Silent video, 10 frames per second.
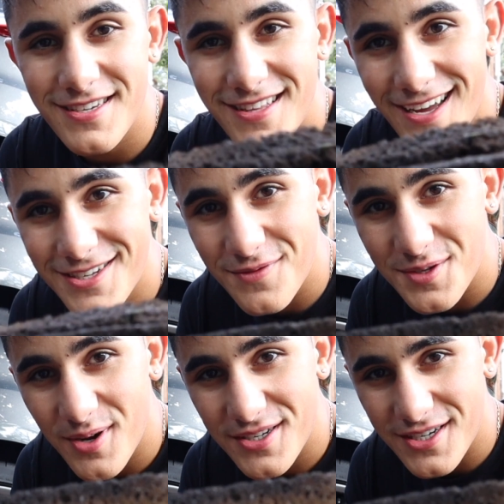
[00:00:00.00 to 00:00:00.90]
is the edge of a
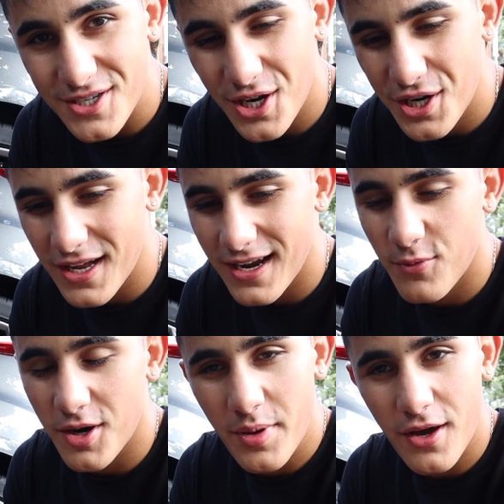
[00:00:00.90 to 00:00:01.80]
sponge. I just cut it. I didn't
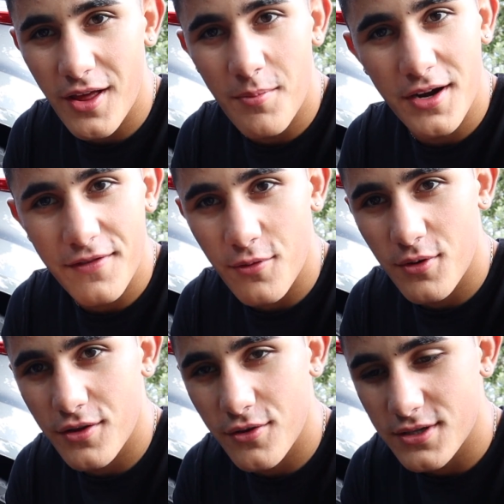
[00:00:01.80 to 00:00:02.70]
want to pay all that money for
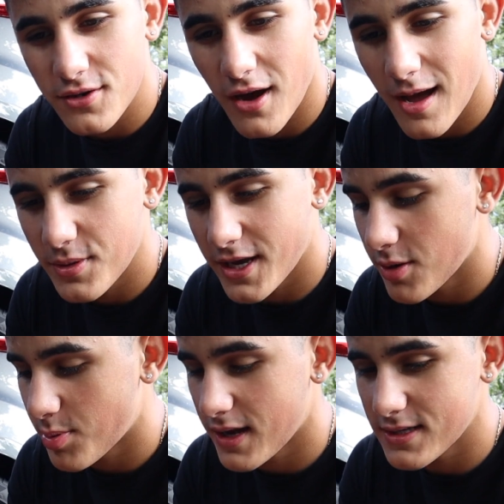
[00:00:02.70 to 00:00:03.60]
one of those, you know,
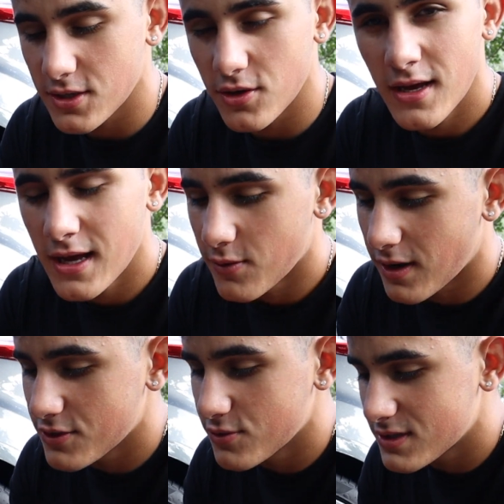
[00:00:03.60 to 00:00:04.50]
applicator pads. So
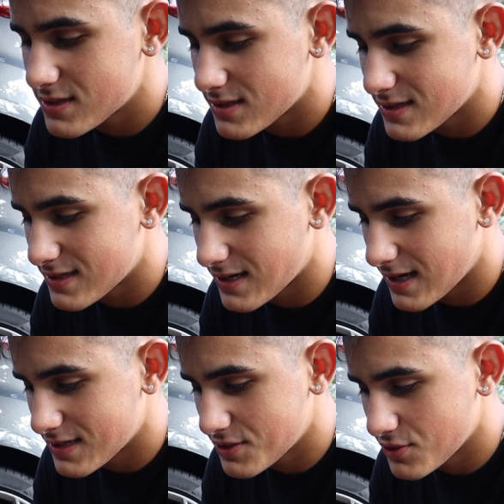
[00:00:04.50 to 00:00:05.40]
what I do is
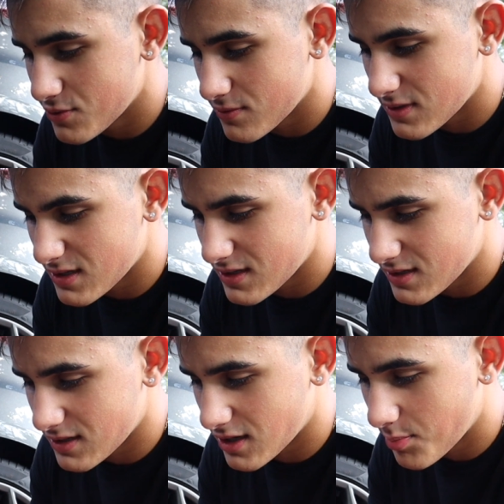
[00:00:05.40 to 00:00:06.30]
I just do
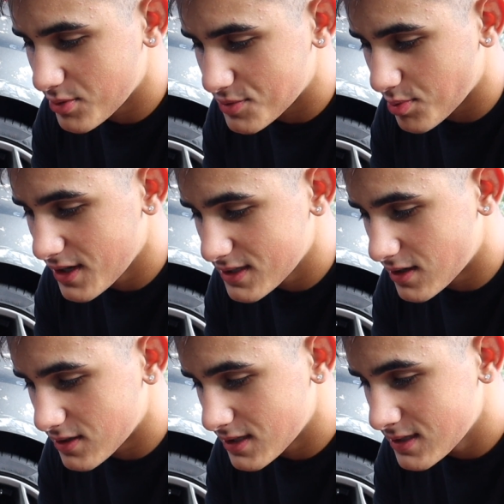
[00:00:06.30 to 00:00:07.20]
a couple sprays
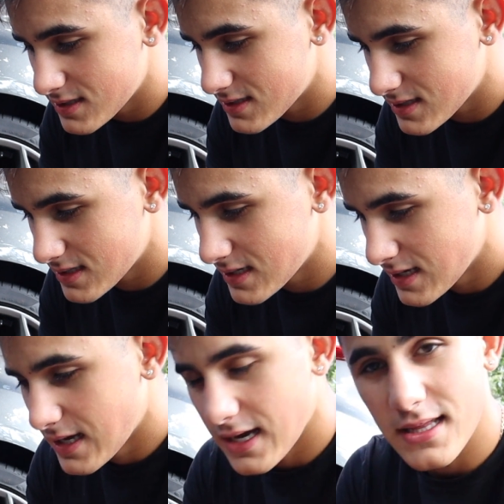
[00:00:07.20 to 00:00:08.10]
on this,
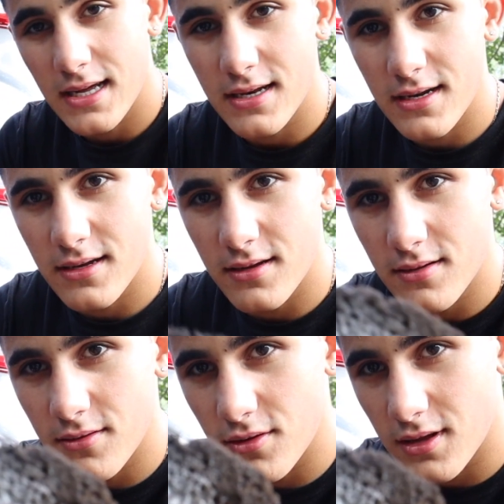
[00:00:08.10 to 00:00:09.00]
and then
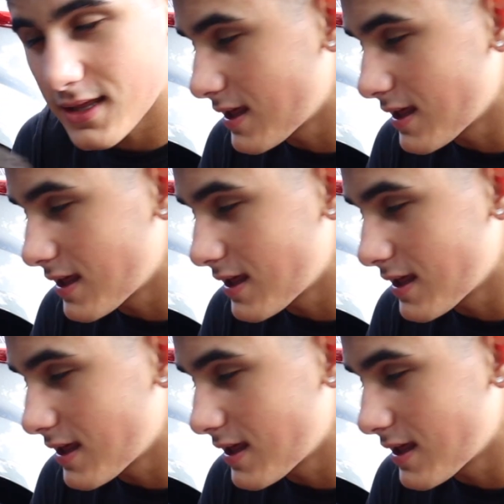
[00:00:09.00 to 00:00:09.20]
it'll look like